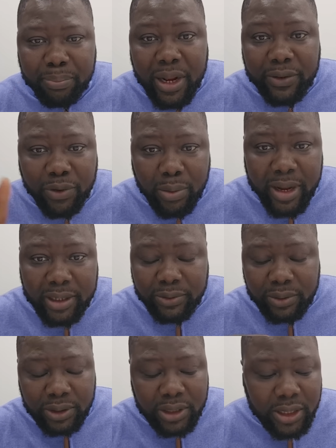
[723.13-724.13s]
platform. I
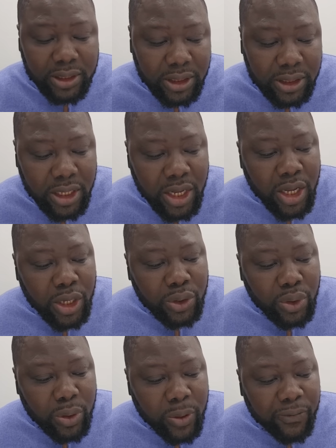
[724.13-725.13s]
sent it.
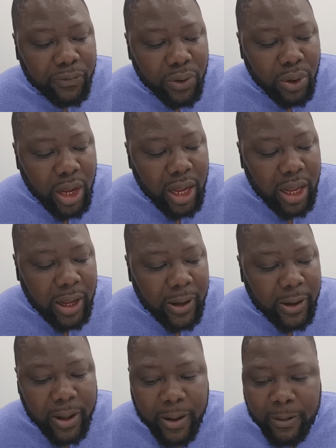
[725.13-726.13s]
So follow her
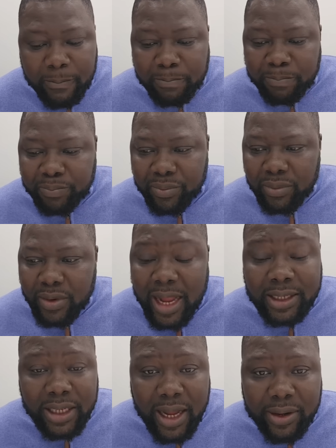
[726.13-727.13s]

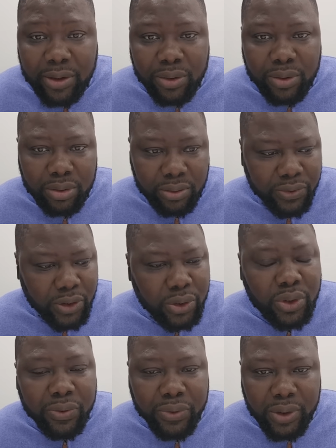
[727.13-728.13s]
X handle. For
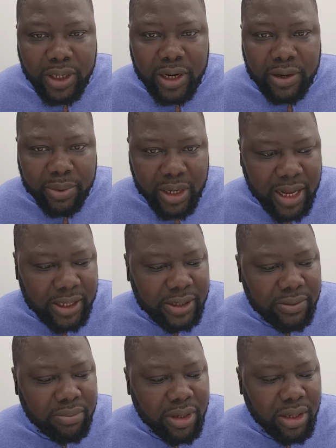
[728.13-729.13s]
those of you that have been
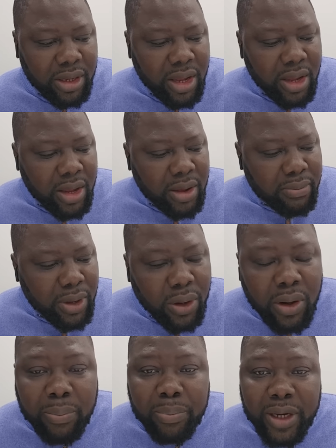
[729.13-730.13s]
asking me, may
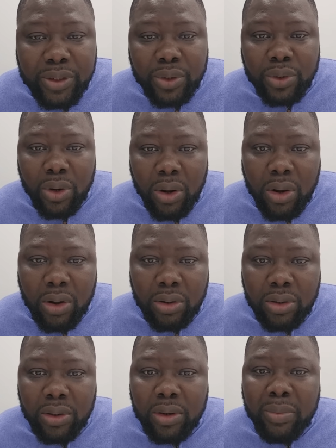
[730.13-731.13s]
God bless you
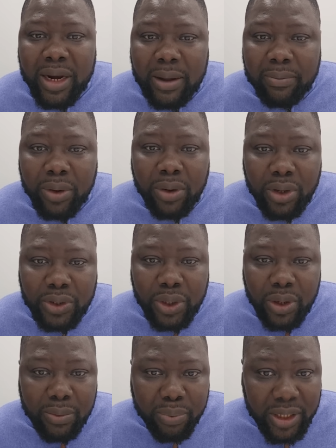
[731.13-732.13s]
all. Madam Ngozi
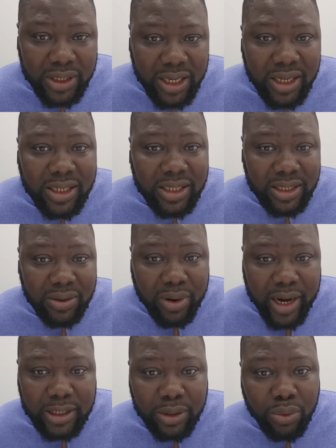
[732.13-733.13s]
Orabueze is the
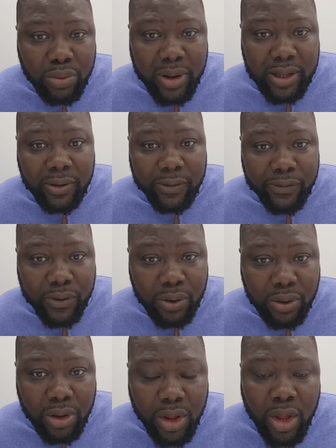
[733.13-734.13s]
right woman to
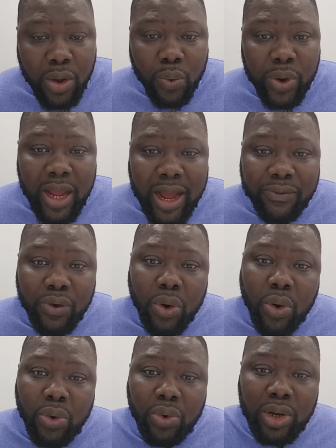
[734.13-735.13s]
follow. We have
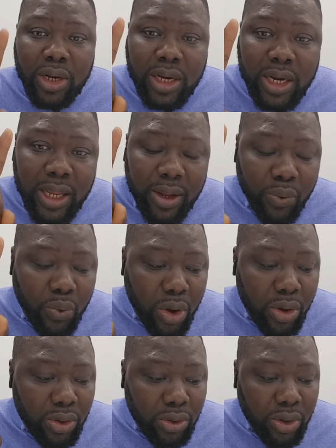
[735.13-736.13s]
only
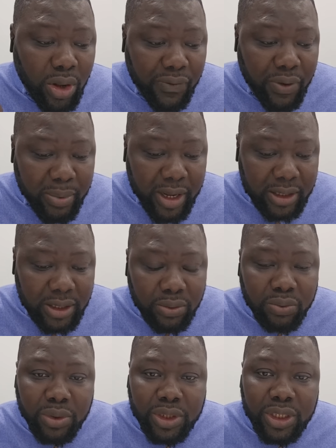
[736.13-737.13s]
one government,
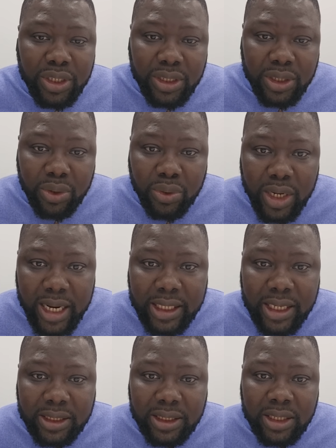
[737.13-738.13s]
which is the
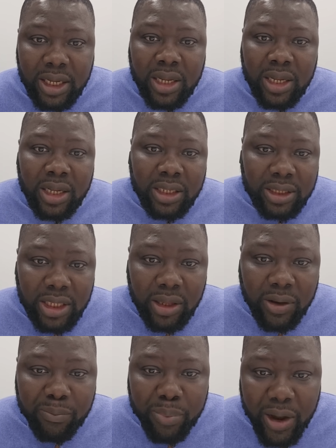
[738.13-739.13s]
United States
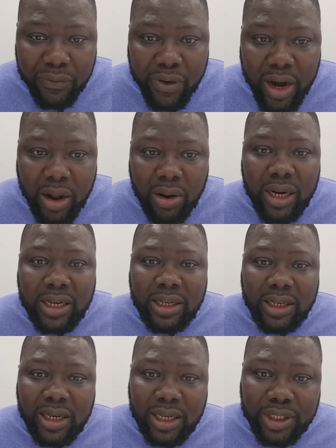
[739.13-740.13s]
of Biafra, under the
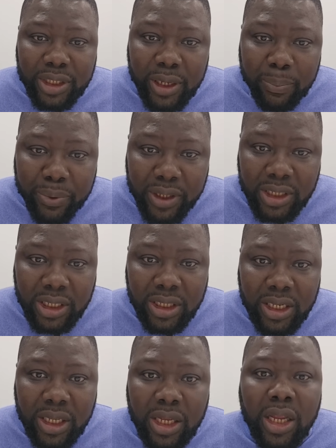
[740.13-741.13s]
leadership
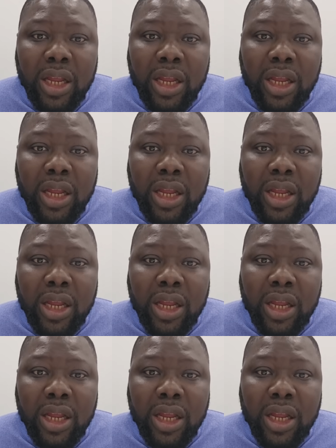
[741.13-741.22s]
presently,